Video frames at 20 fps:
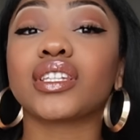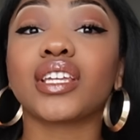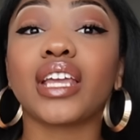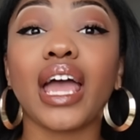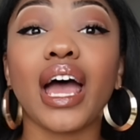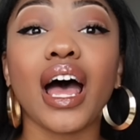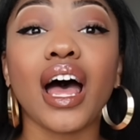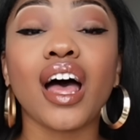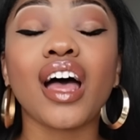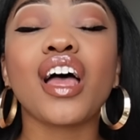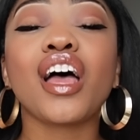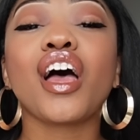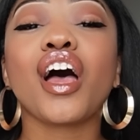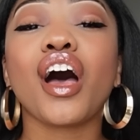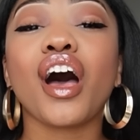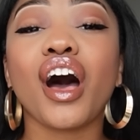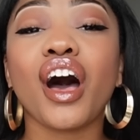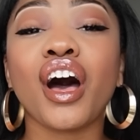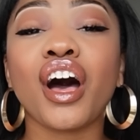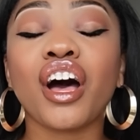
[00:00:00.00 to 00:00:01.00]
yeah,
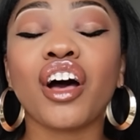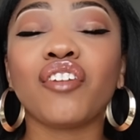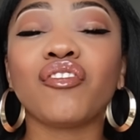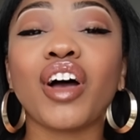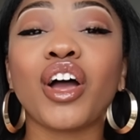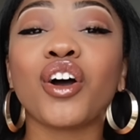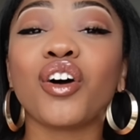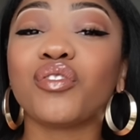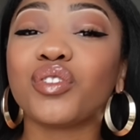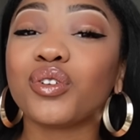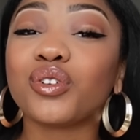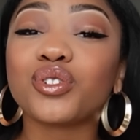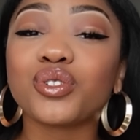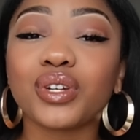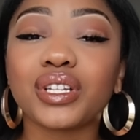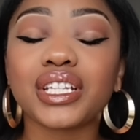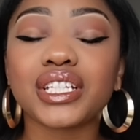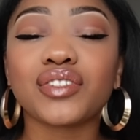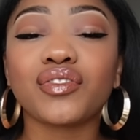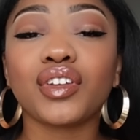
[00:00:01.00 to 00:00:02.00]
um, I hope you
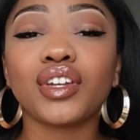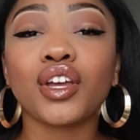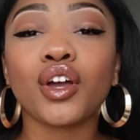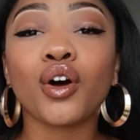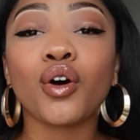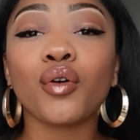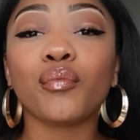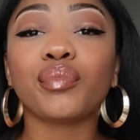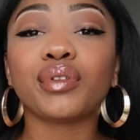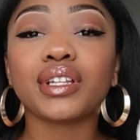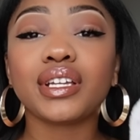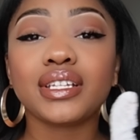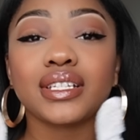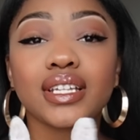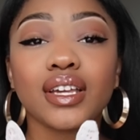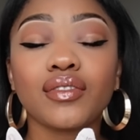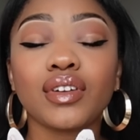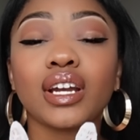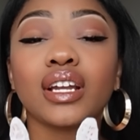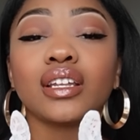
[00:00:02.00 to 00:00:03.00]
enjoyed this video. Please
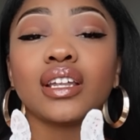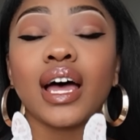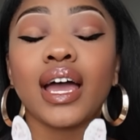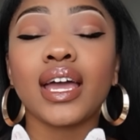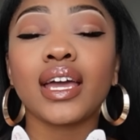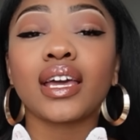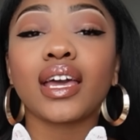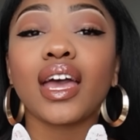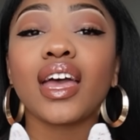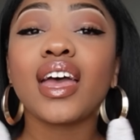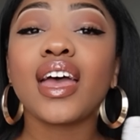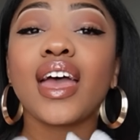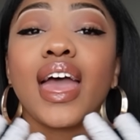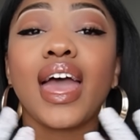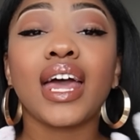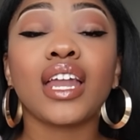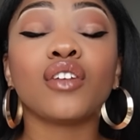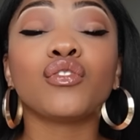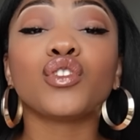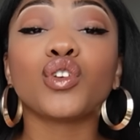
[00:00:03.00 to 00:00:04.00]
give it a like.
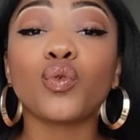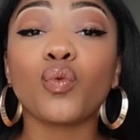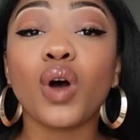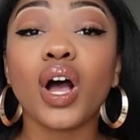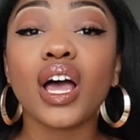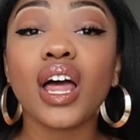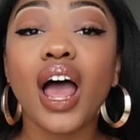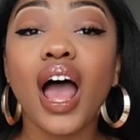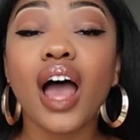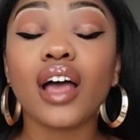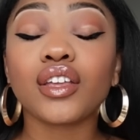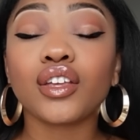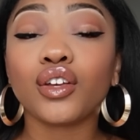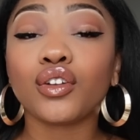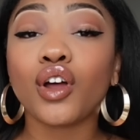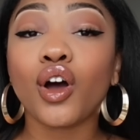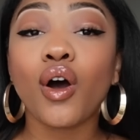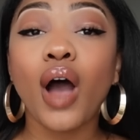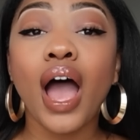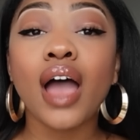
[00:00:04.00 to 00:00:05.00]
And if you want, you
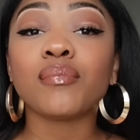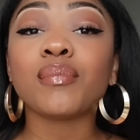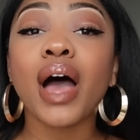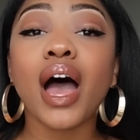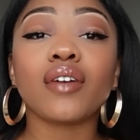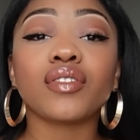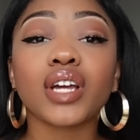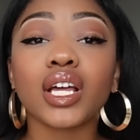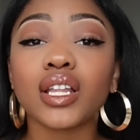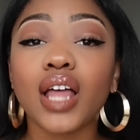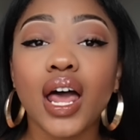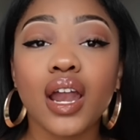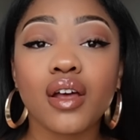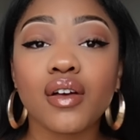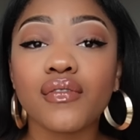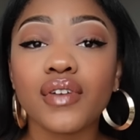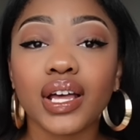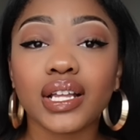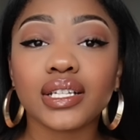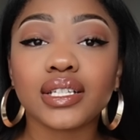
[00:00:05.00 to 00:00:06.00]
know, I'm having a lot of
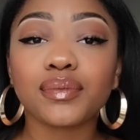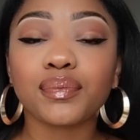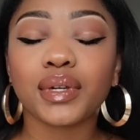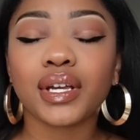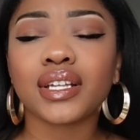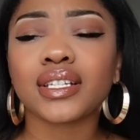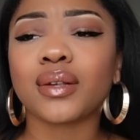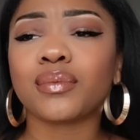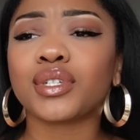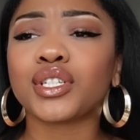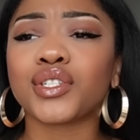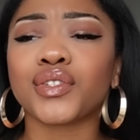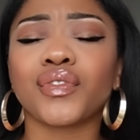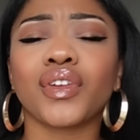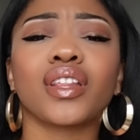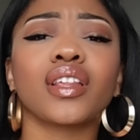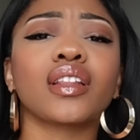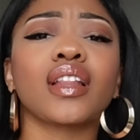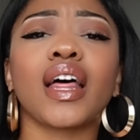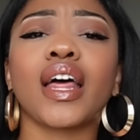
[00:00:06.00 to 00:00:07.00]
events because I'm just
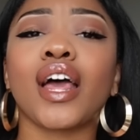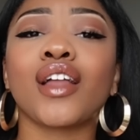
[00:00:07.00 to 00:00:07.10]
feeling that